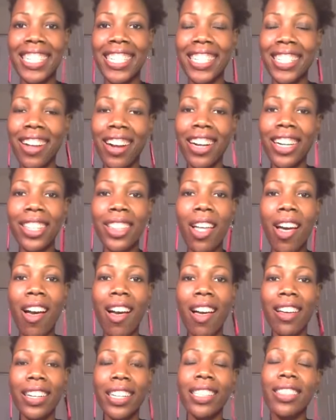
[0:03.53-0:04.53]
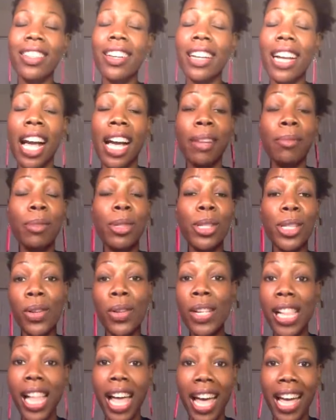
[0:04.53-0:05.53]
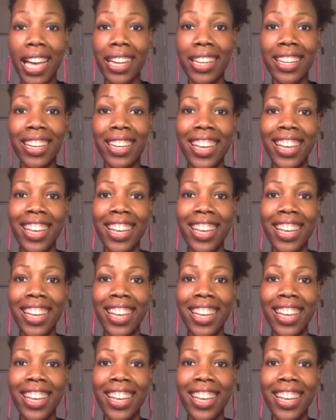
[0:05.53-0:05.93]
Starlong, and look, I'm so glad